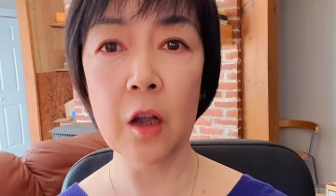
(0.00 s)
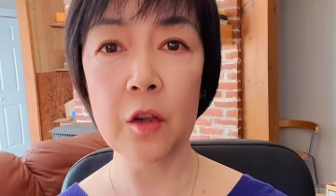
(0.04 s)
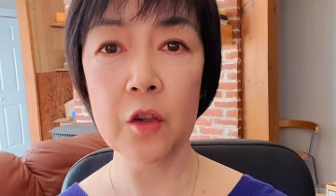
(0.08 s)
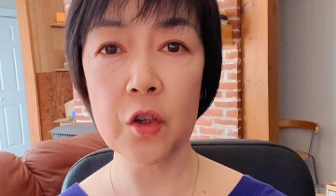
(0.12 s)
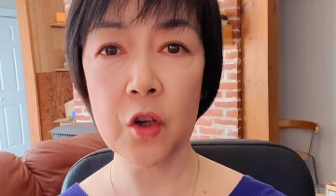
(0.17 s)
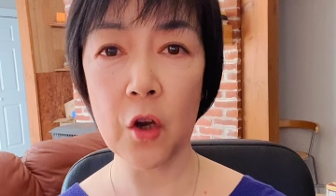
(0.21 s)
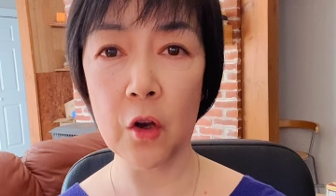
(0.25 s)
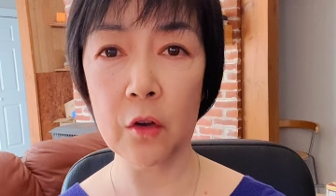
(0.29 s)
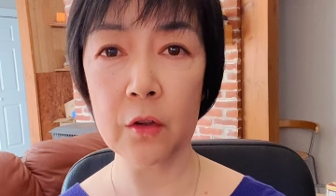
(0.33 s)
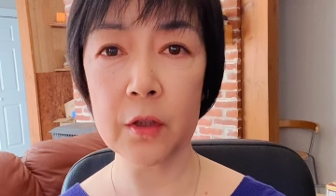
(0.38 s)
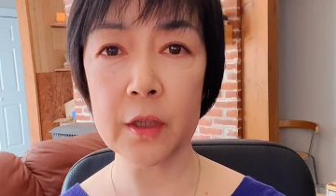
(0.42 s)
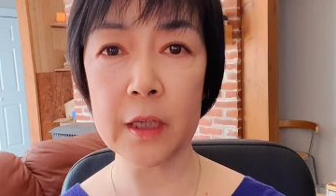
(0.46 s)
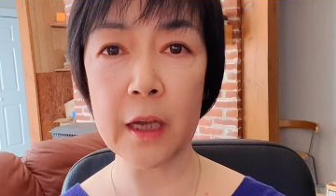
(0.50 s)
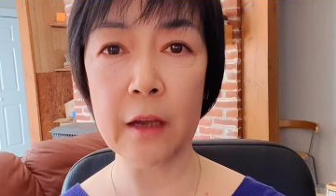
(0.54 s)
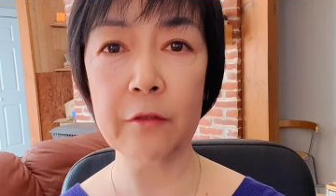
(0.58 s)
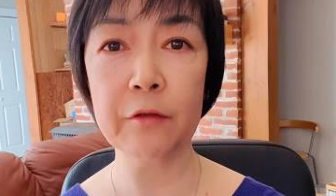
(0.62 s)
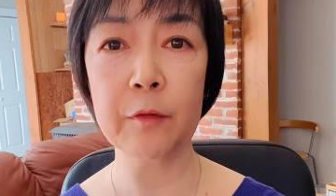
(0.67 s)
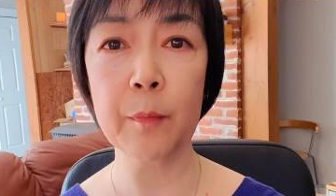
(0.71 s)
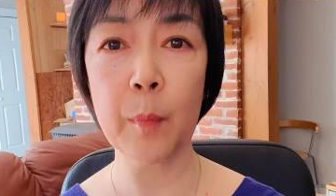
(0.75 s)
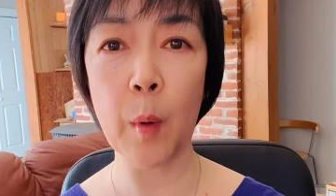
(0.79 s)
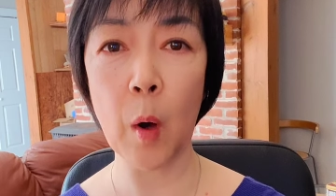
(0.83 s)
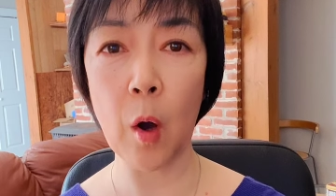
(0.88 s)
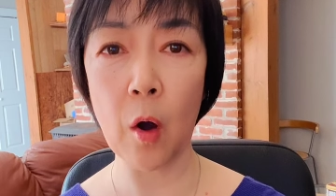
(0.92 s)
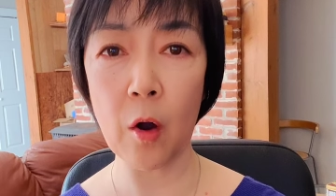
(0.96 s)

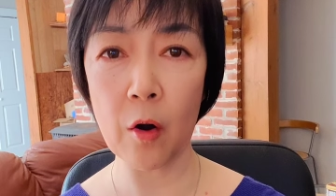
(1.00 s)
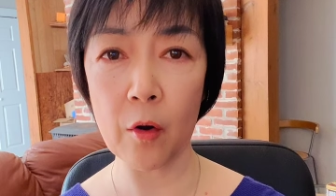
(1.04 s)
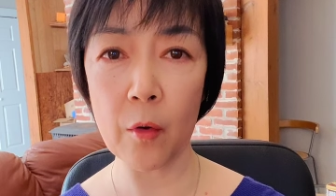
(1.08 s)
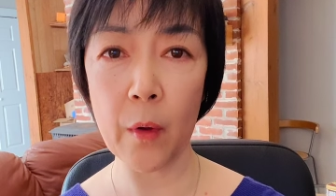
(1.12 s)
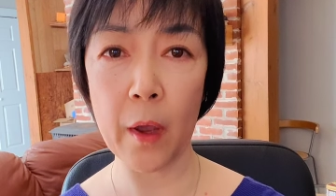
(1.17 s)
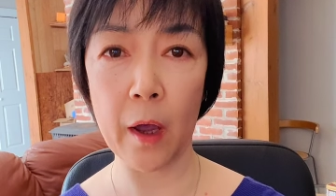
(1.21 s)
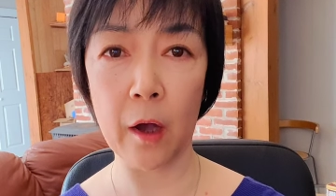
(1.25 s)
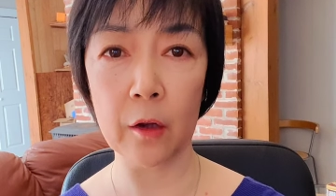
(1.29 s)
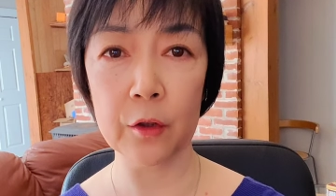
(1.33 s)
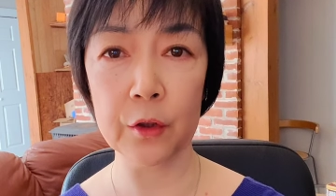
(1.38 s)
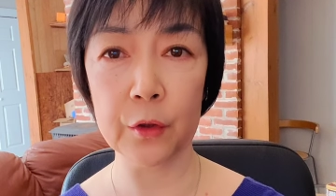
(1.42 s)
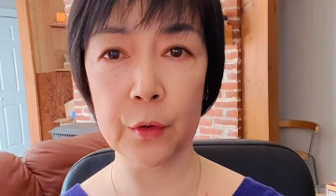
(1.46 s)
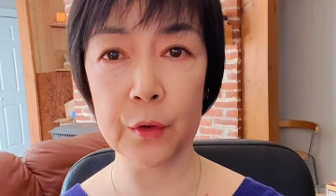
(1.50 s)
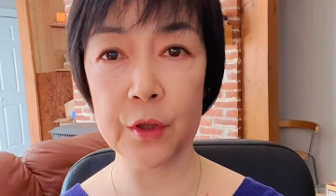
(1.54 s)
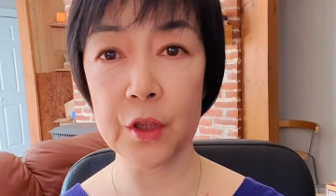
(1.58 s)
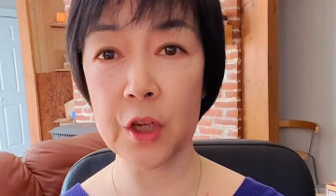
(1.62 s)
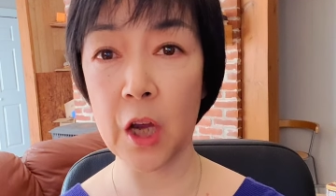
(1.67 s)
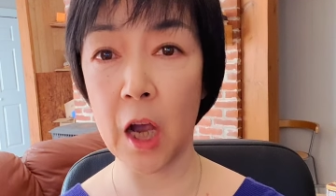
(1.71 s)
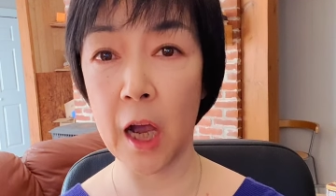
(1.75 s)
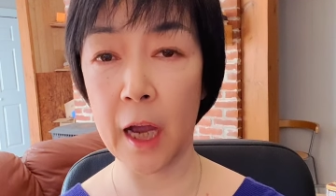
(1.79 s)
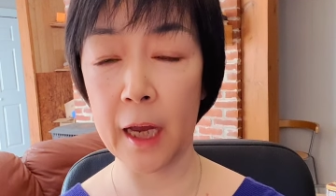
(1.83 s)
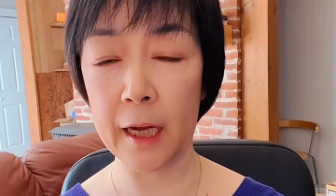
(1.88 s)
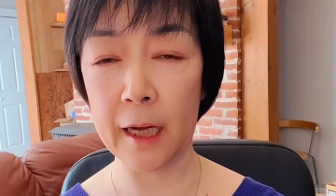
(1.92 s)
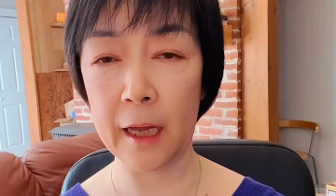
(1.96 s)
Joseph Borrell to
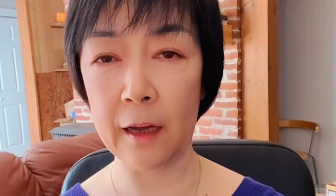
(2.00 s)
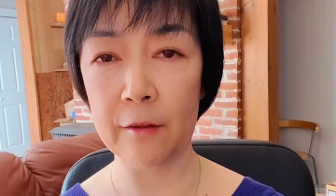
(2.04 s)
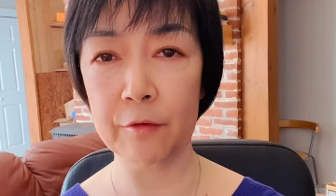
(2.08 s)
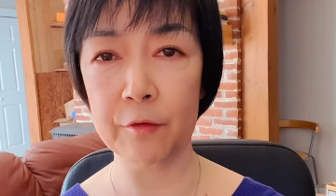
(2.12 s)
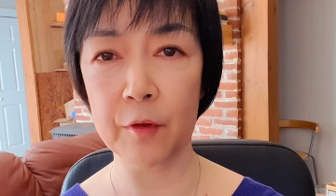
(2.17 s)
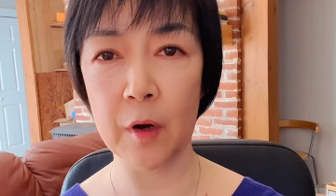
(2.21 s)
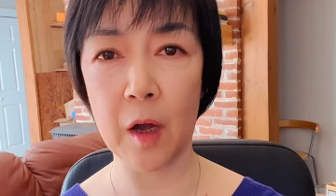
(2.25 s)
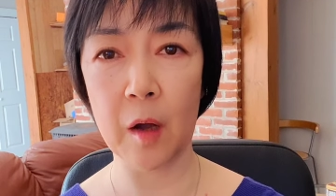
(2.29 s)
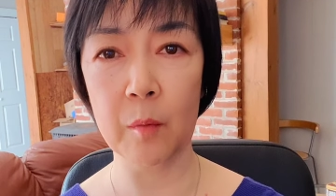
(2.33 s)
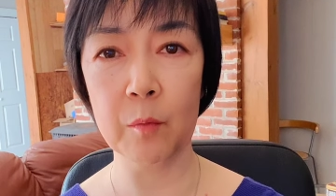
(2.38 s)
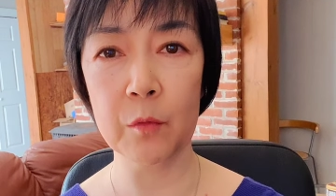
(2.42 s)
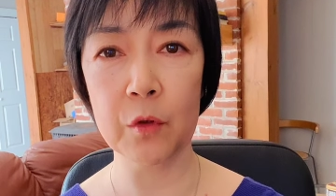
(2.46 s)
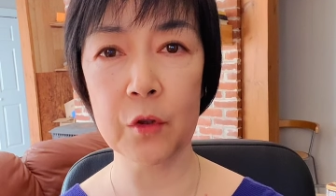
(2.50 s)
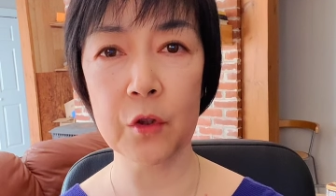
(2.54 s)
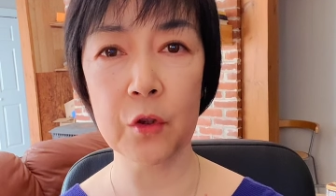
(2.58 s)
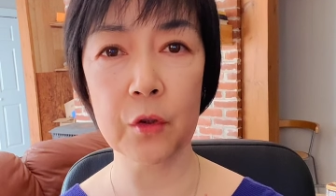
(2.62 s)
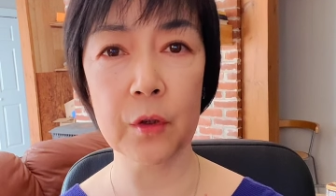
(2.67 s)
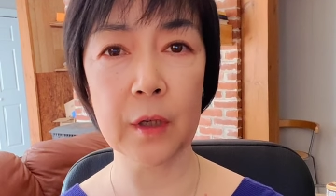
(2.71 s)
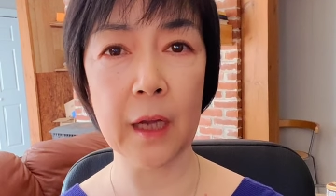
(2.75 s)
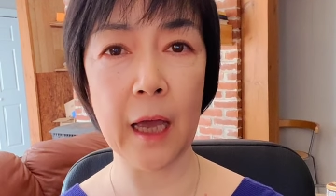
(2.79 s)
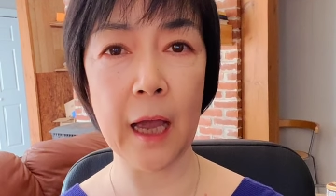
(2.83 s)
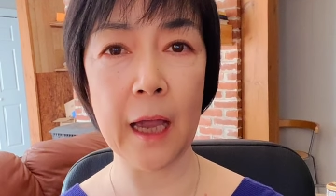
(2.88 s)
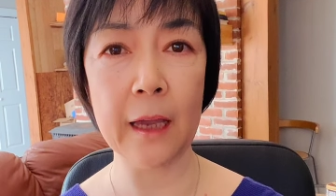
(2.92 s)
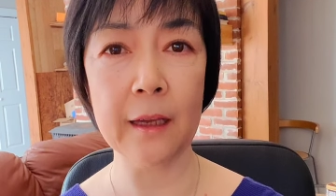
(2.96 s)
China from
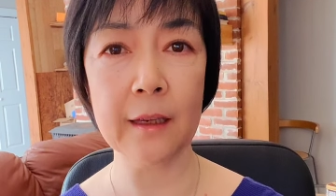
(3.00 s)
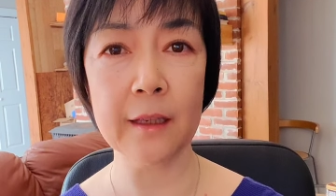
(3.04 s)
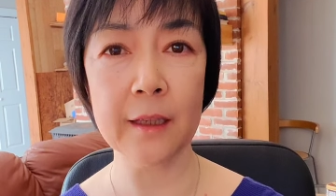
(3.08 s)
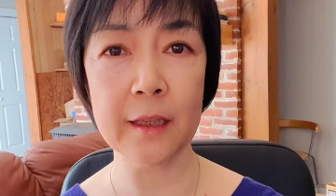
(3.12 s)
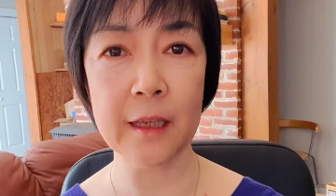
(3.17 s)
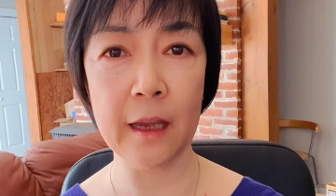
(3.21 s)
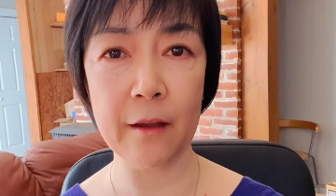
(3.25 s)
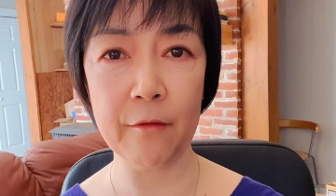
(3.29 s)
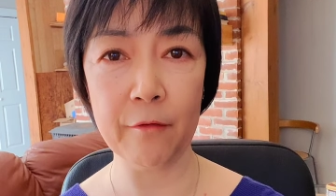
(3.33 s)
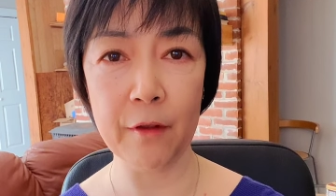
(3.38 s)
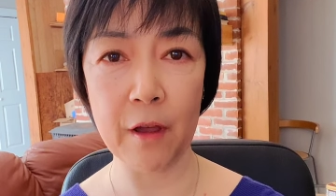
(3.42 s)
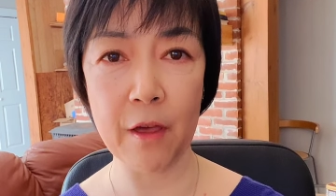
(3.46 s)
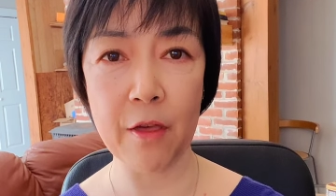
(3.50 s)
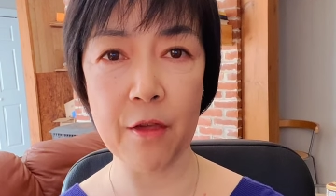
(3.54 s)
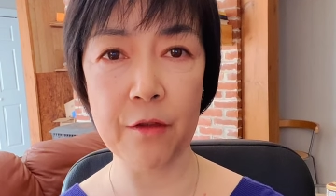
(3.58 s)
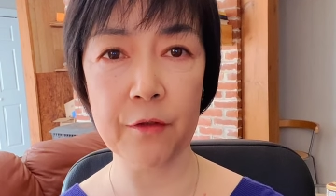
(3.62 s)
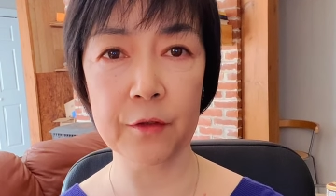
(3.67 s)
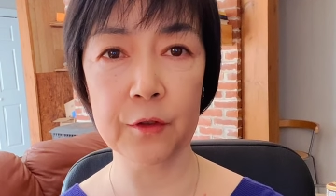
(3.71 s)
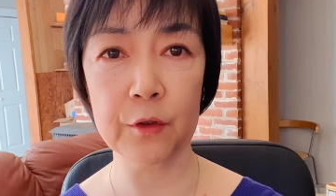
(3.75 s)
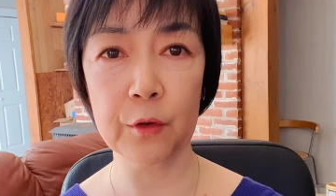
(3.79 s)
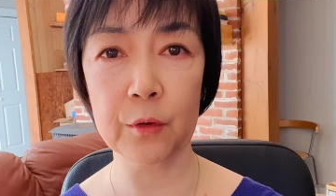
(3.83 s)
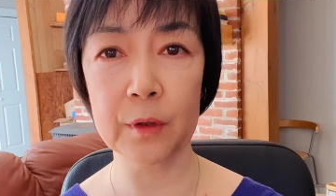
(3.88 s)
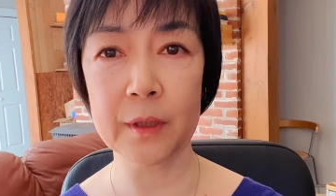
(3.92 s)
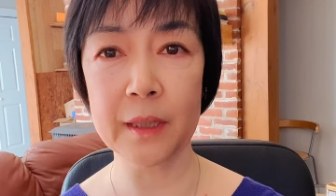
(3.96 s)
July
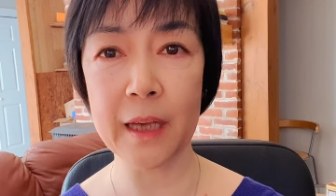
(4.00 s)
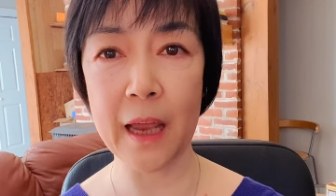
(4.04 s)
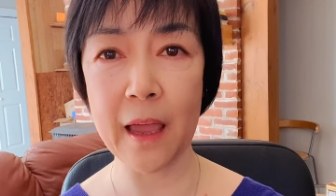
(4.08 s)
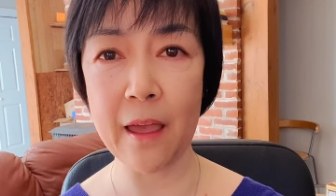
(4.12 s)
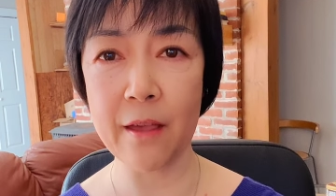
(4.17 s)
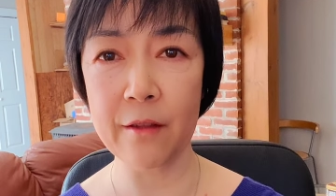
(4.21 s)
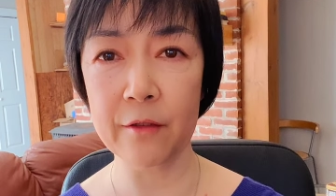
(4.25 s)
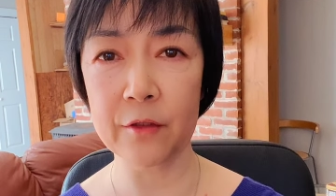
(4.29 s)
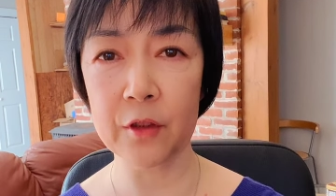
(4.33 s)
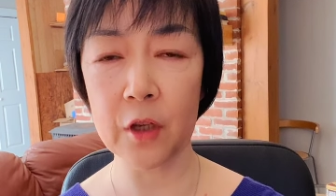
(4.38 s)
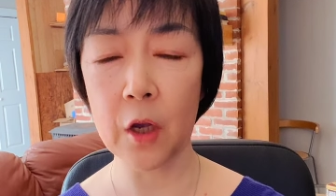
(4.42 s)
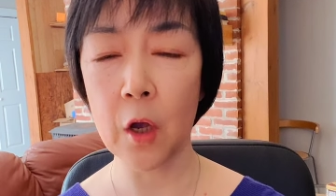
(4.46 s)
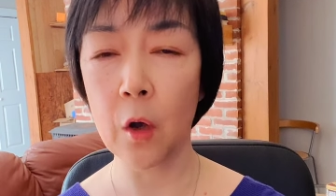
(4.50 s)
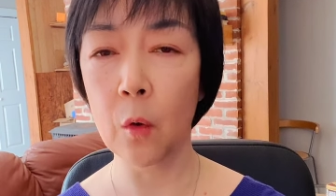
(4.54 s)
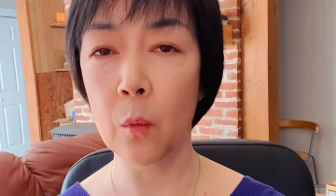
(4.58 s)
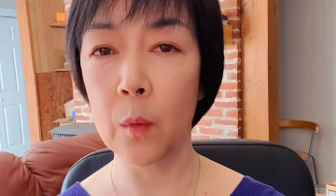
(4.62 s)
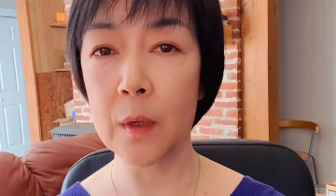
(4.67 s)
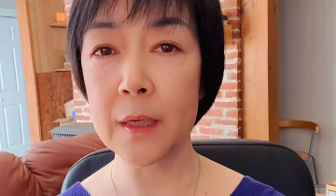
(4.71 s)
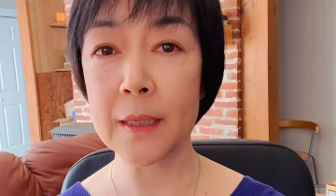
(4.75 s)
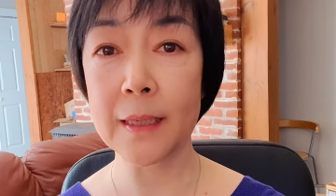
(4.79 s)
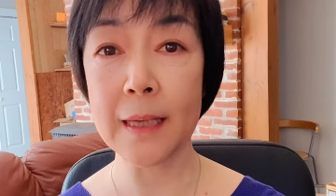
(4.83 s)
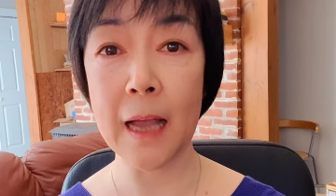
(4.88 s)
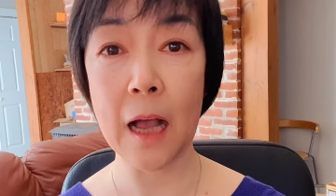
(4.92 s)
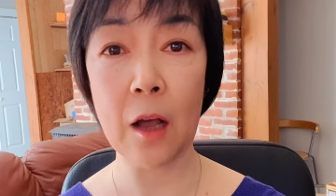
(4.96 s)
7th to 10th
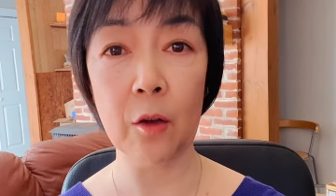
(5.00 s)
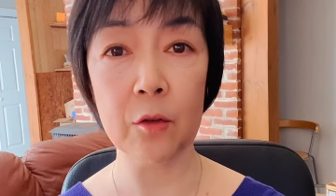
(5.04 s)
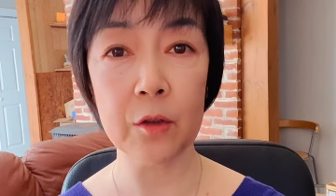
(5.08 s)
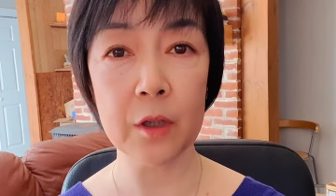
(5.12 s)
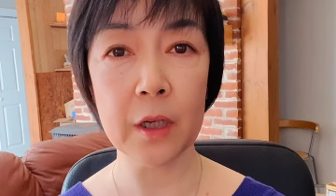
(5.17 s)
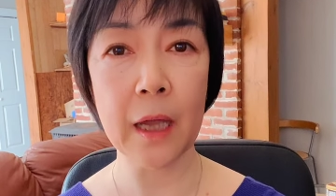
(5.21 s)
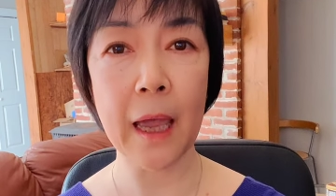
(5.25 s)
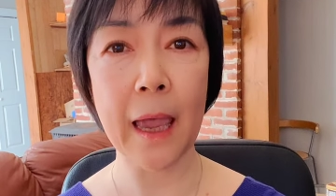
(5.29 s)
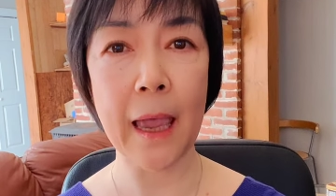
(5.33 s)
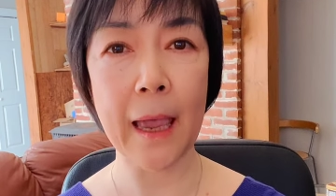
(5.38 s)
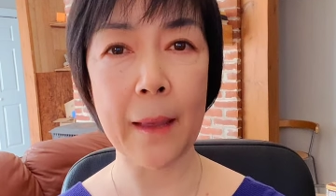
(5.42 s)
without